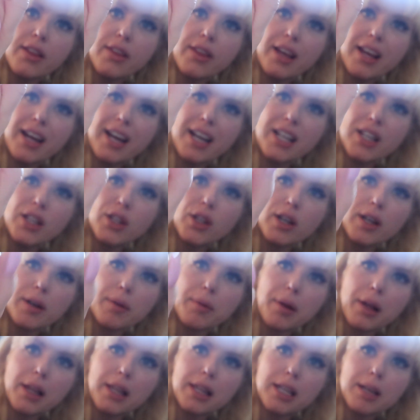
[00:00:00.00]
they kind of look
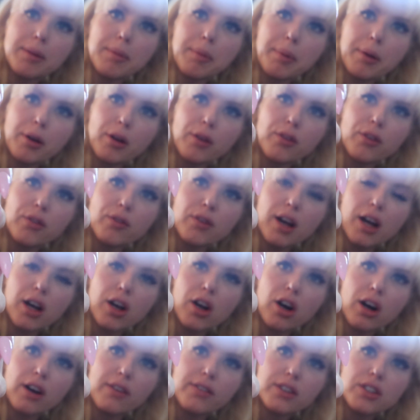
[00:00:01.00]
a little bit better if you've got
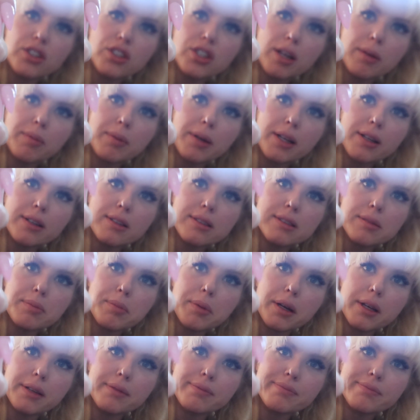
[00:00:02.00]
coffin-shaped nails,
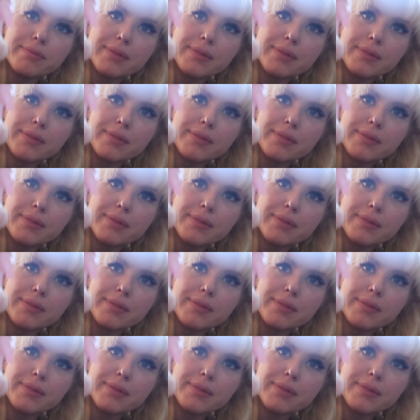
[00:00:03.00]
but